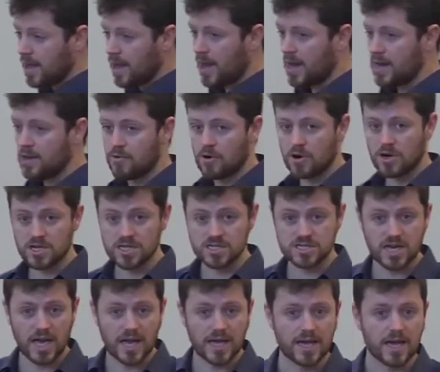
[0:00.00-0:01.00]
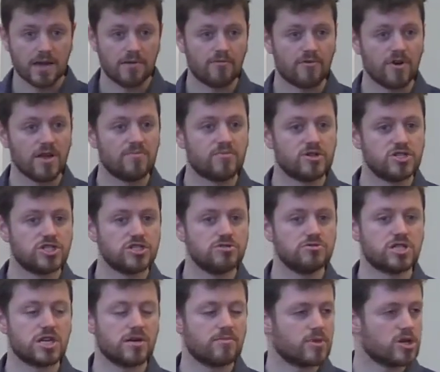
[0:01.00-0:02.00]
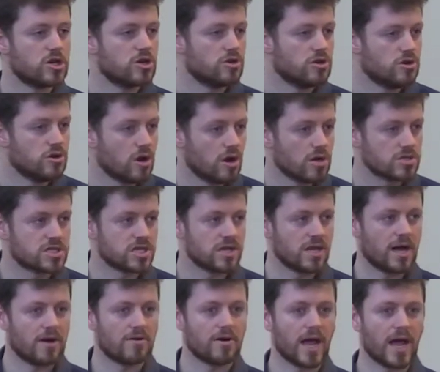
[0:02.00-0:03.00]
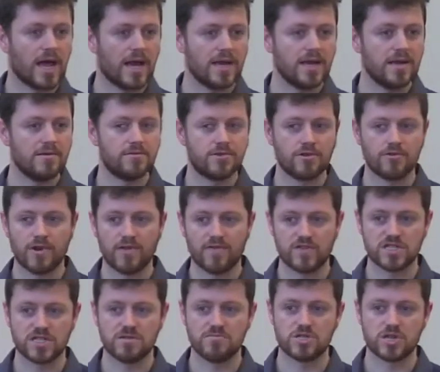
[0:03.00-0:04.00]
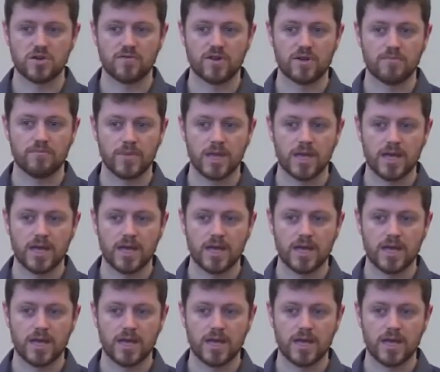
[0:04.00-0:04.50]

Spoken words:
anyone can take it and reproduce it, but you're not allowed any derivatives of it.